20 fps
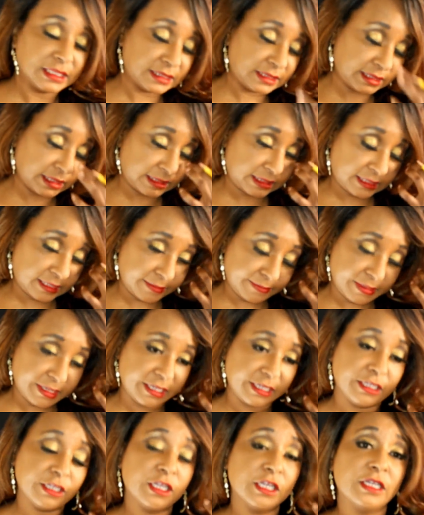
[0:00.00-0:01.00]
since the
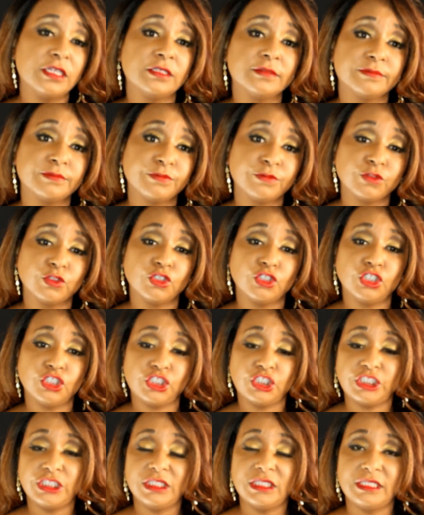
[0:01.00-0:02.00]
minute
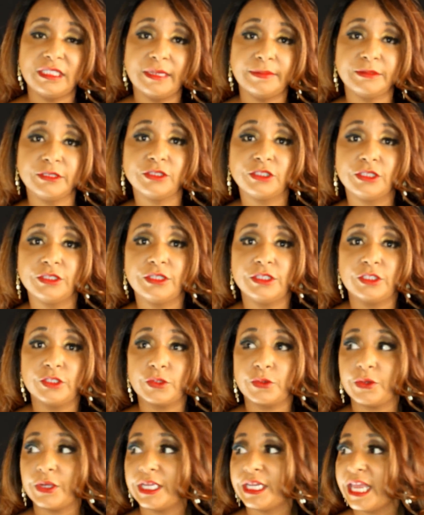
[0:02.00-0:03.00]
she stepped onto the
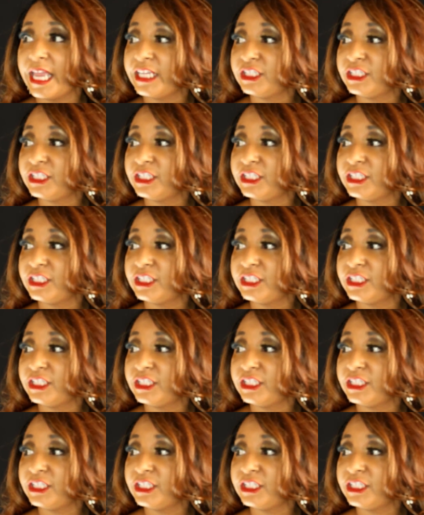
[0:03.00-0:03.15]
screen,